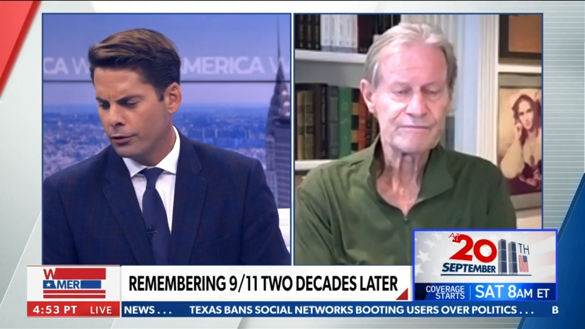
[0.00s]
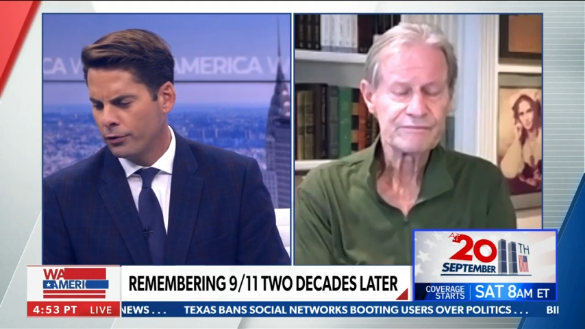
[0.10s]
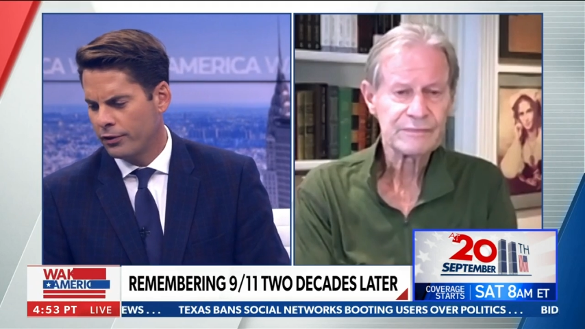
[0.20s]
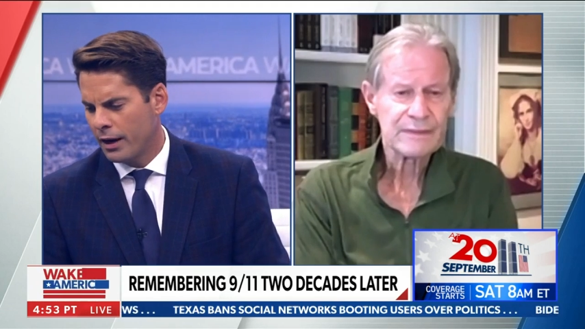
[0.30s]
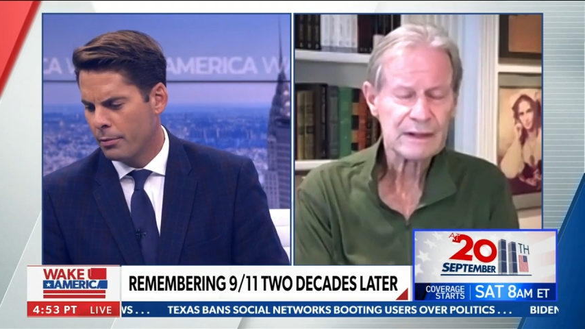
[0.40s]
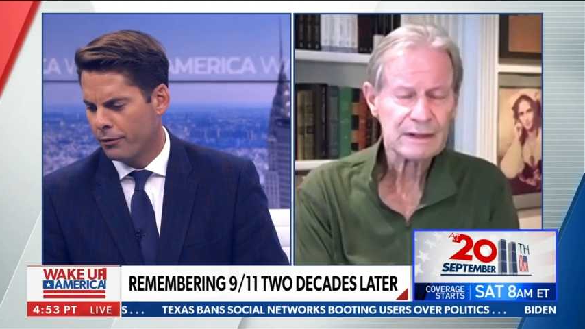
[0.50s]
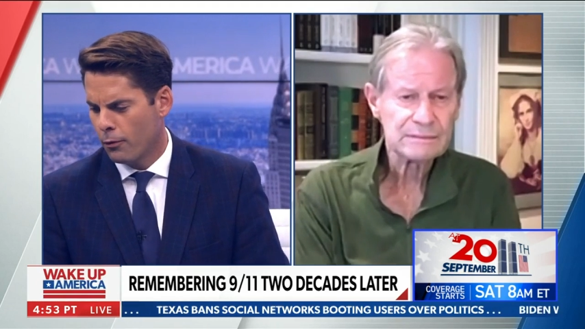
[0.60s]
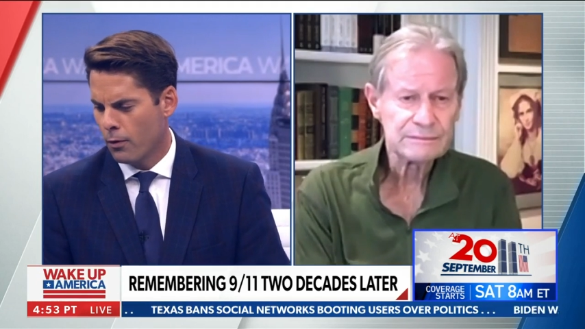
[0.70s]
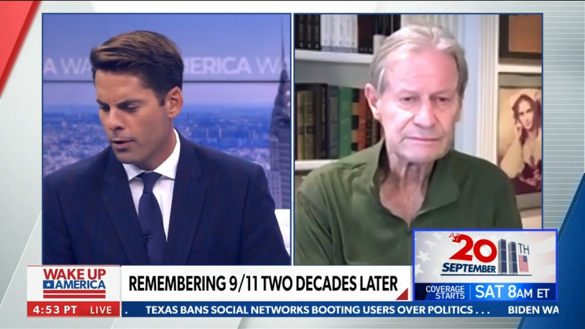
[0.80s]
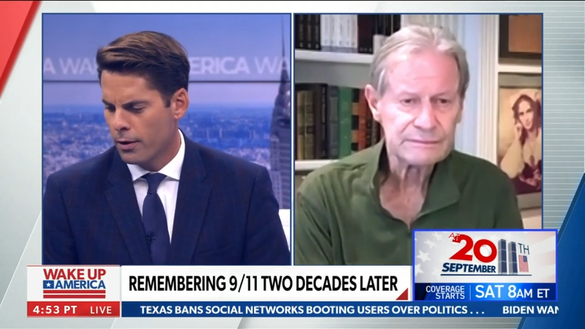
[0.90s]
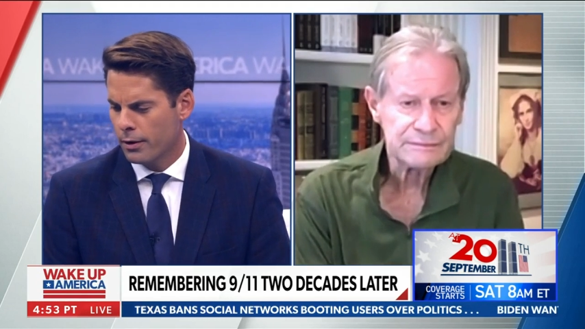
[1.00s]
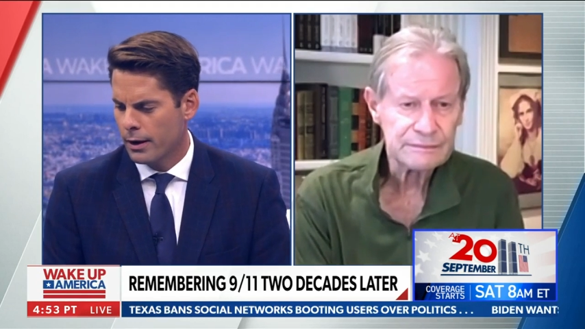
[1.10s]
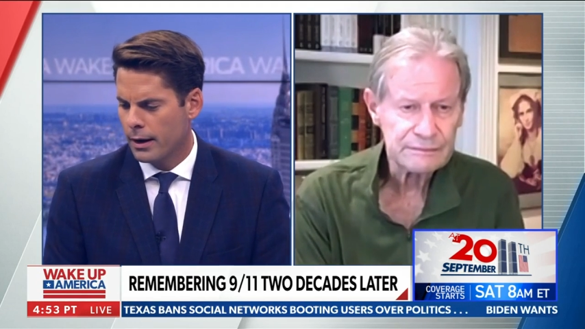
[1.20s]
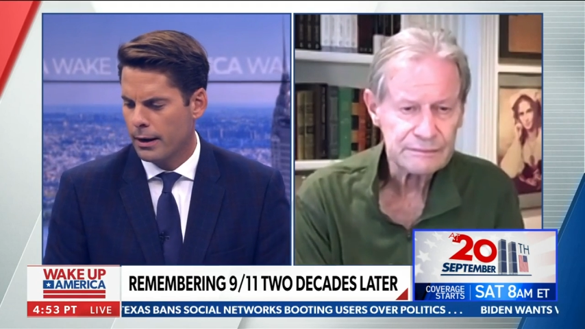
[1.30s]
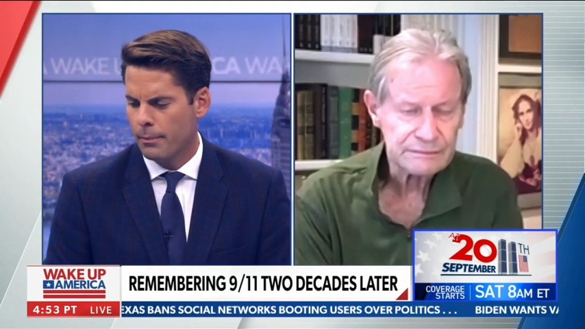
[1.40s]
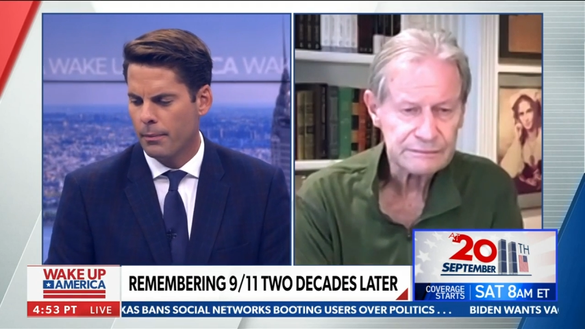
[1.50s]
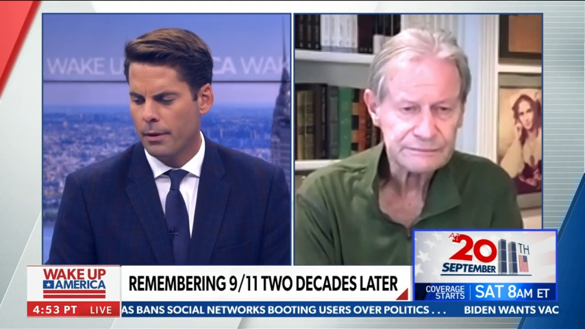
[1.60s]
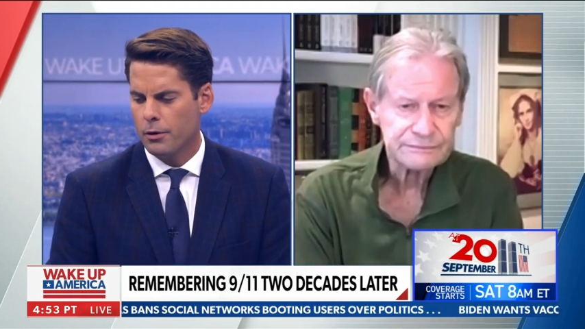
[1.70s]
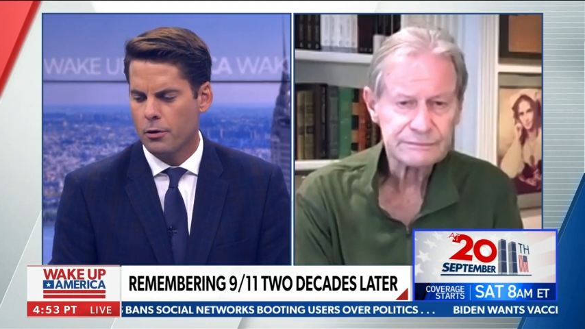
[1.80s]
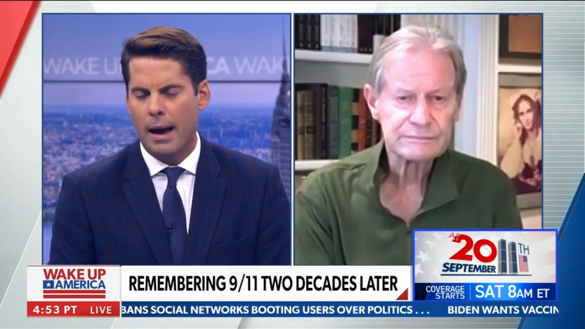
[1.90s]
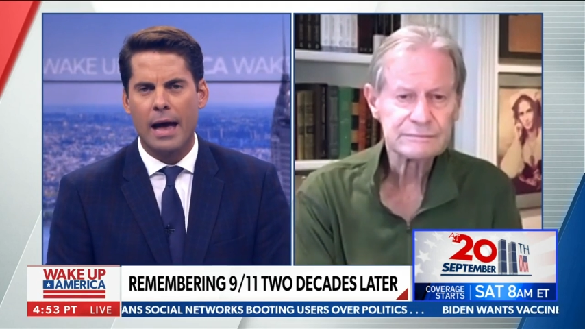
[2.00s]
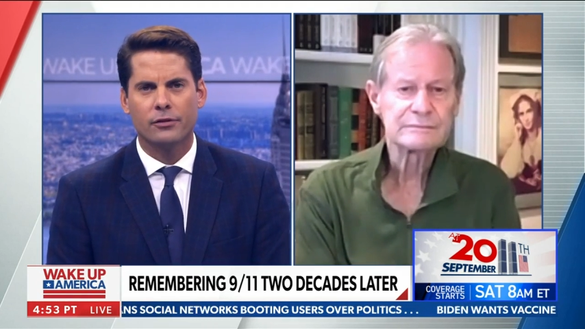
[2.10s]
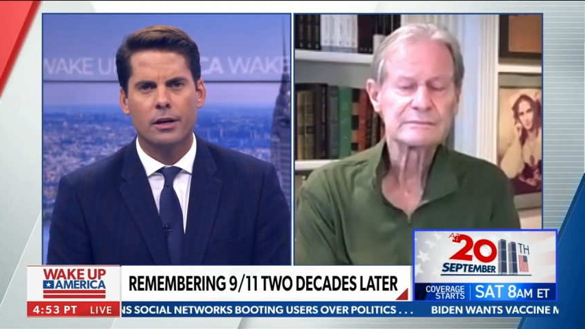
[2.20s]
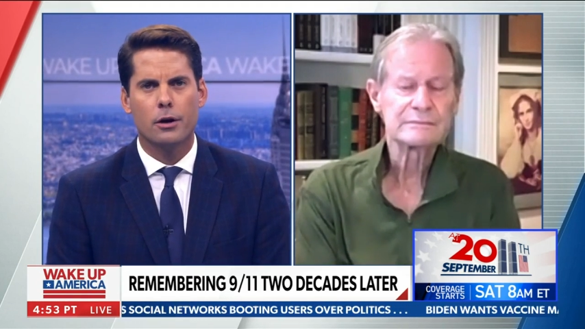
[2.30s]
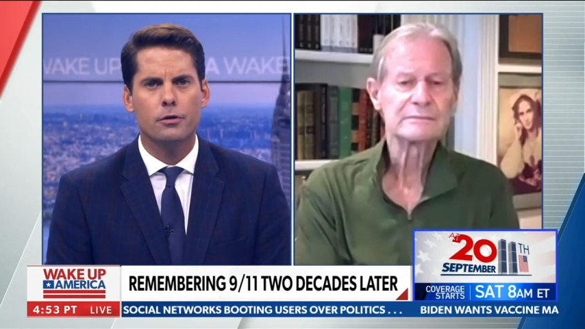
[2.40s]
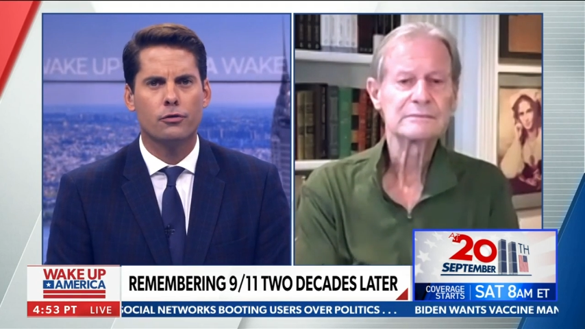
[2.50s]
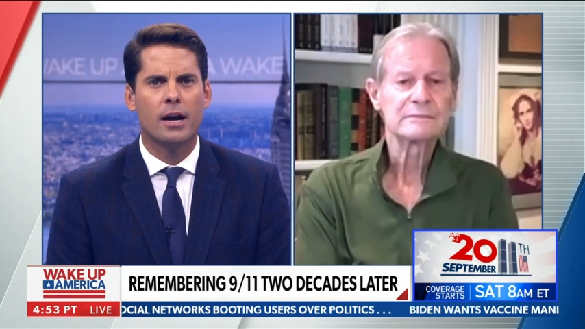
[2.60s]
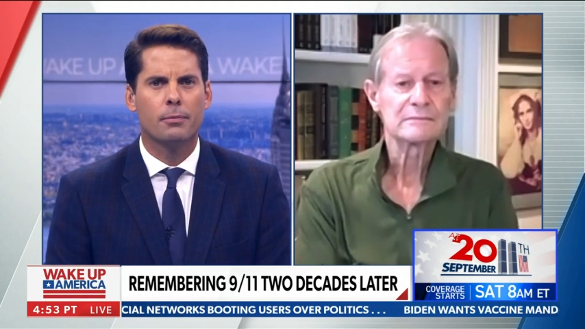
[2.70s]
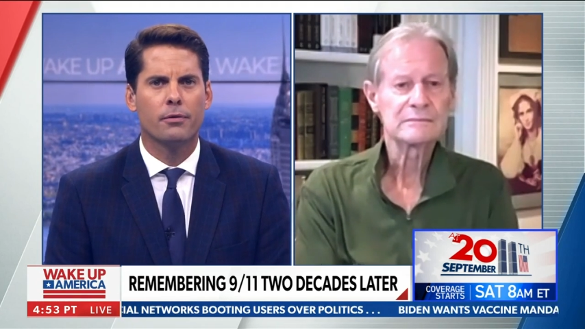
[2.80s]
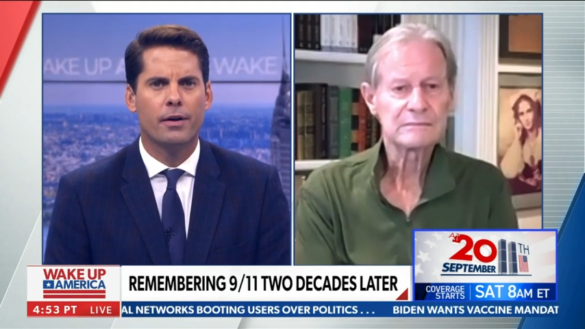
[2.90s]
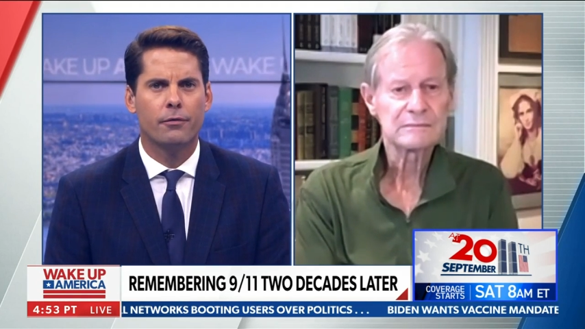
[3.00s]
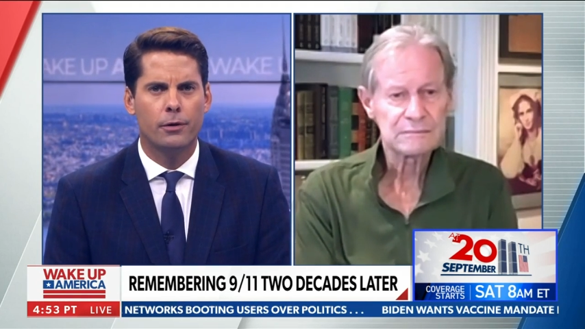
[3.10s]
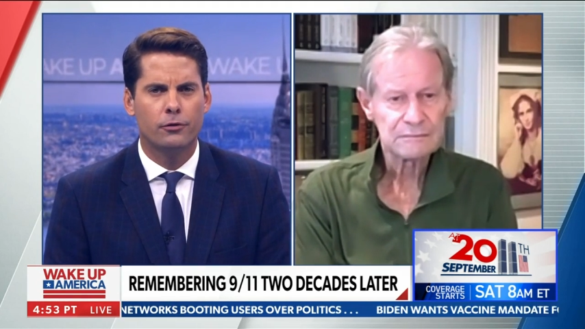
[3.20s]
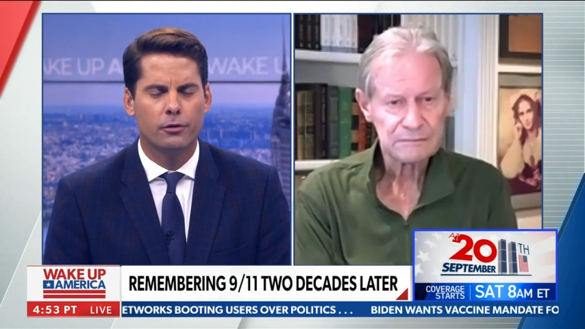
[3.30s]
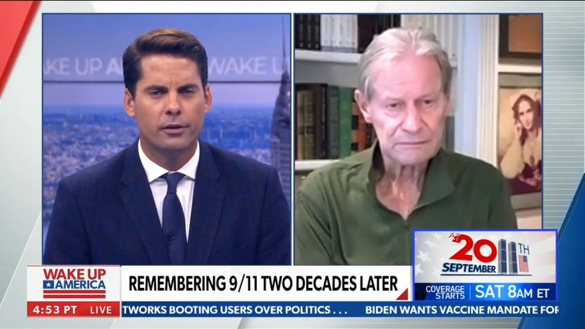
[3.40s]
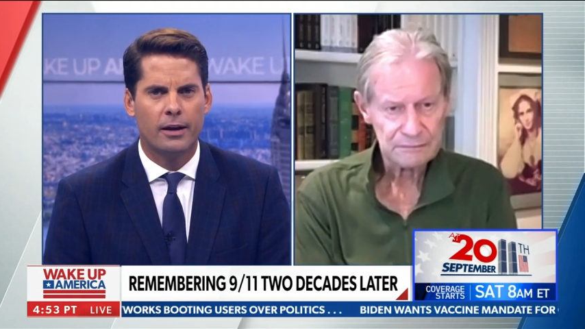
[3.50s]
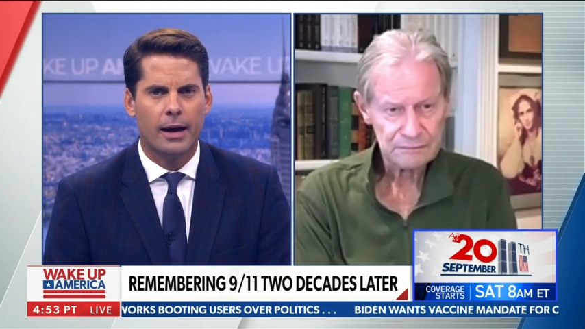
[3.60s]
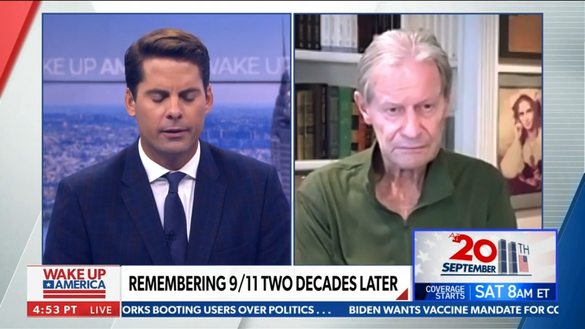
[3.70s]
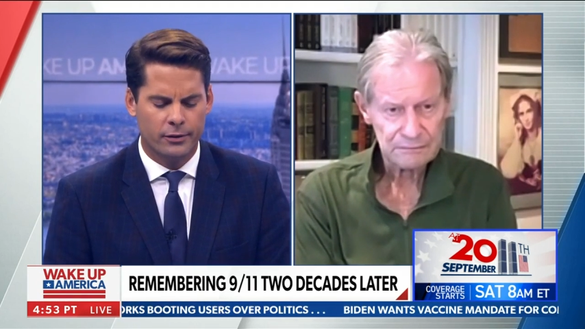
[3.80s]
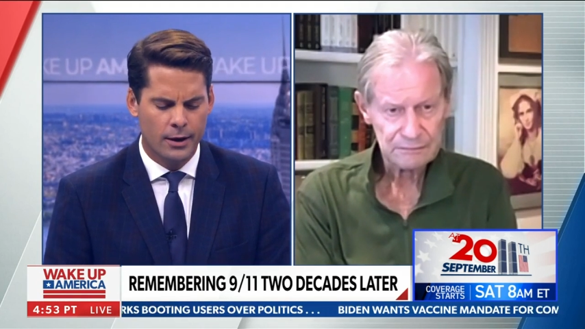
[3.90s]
Speaker 1: you say before um, you're asking are you trying to prevent future attacks